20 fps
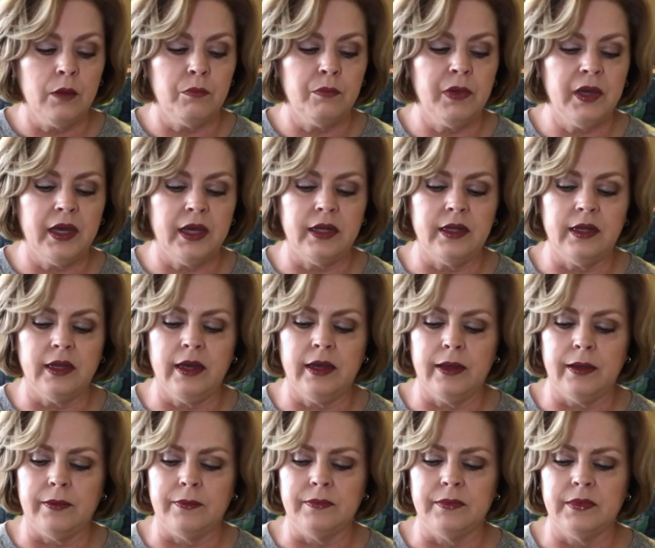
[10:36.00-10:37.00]
But
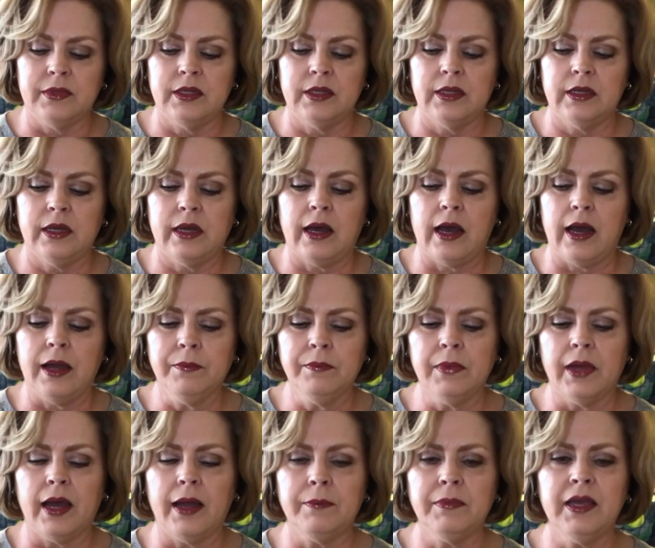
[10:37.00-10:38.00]

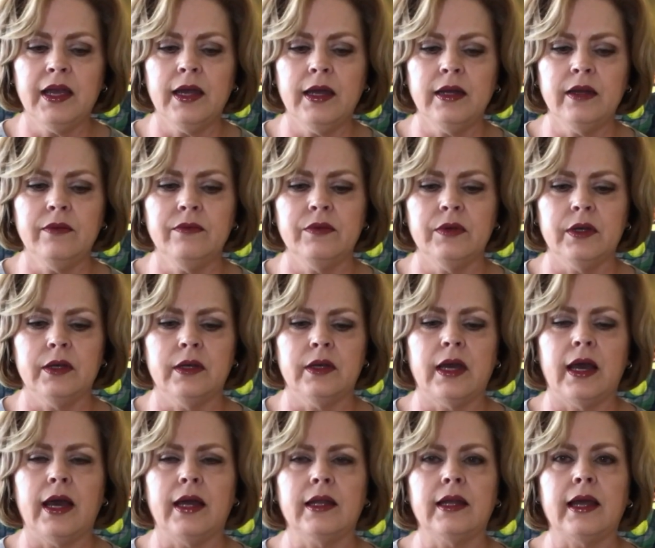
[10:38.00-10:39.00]
I'm kind of
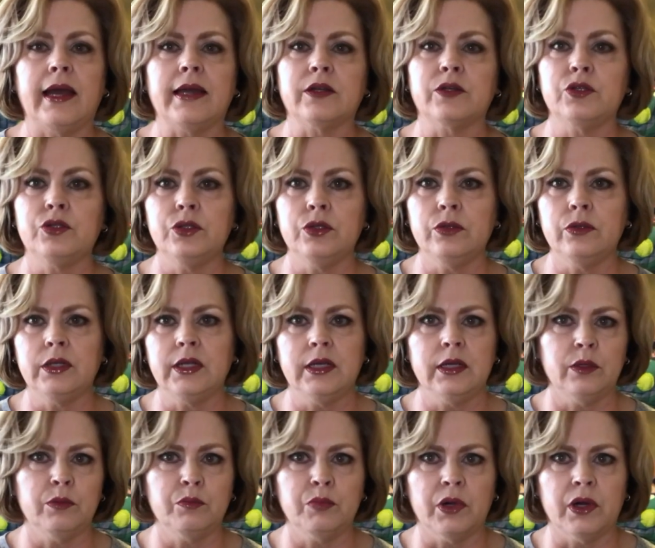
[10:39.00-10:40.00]
I like
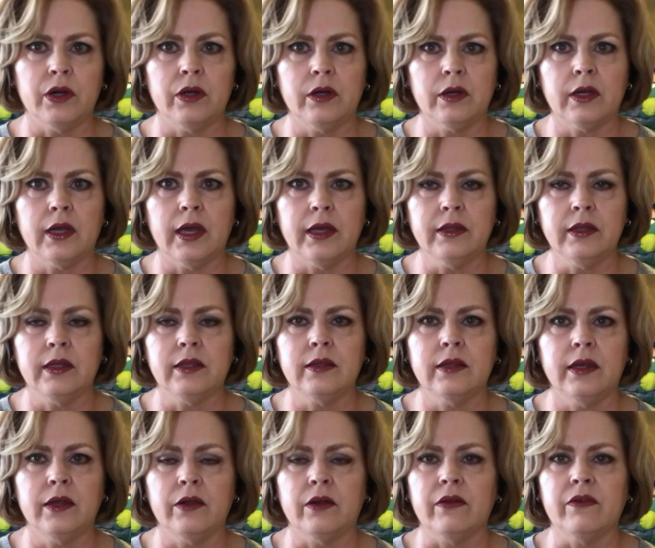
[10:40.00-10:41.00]
Dooney and Burke. I think
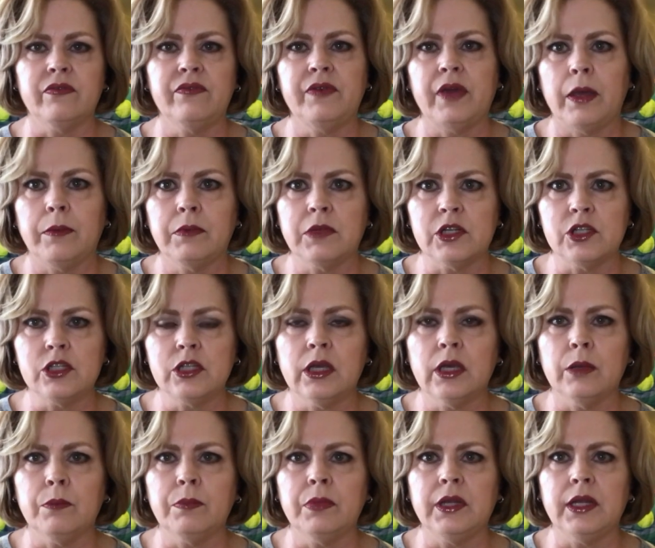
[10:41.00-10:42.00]
they are a fabulous
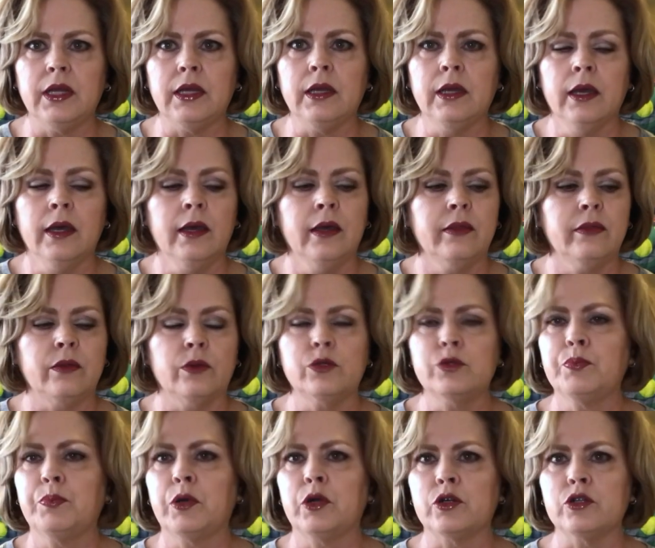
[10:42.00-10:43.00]
company.
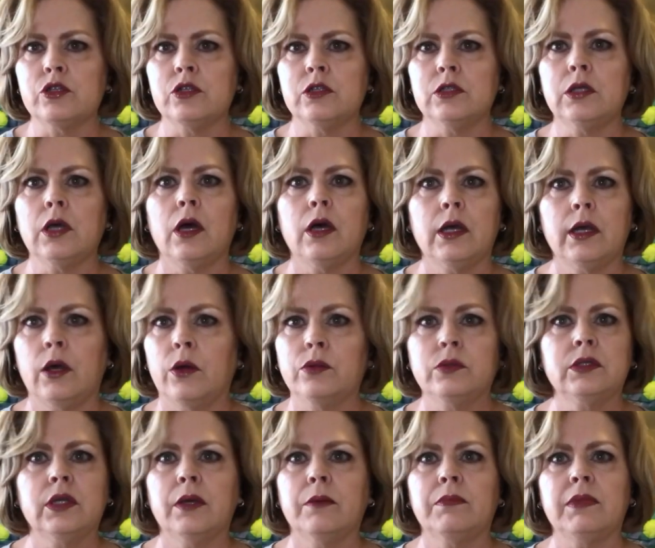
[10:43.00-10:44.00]
Those purses
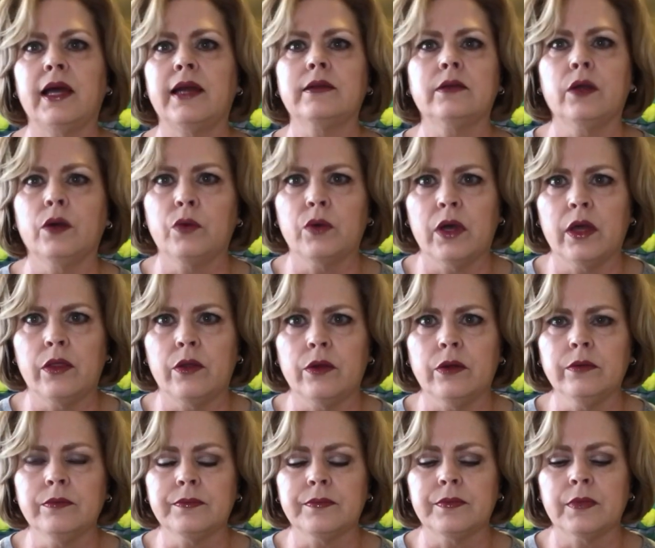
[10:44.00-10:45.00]
hold up like no other.